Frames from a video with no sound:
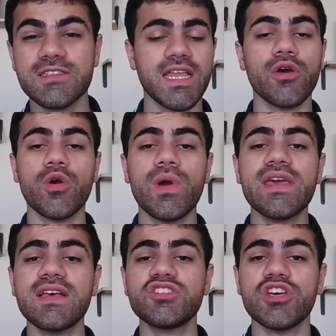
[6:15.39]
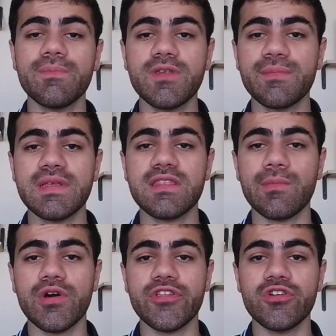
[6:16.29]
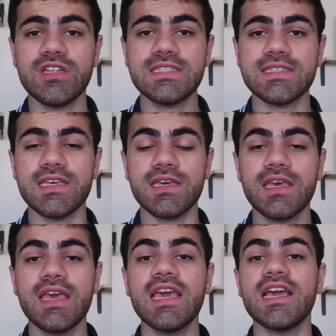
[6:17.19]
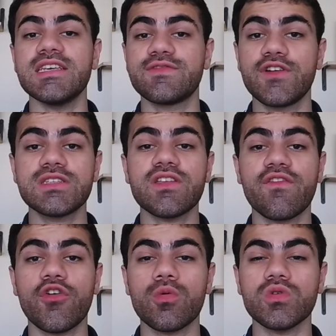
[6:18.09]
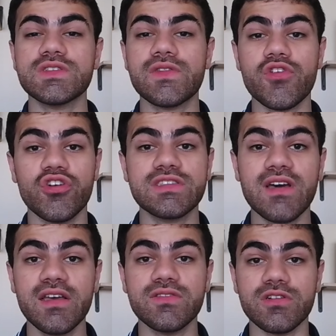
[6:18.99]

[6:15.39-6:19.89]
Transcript: Now, the way that you implement them on your listing is first and foremost through your title.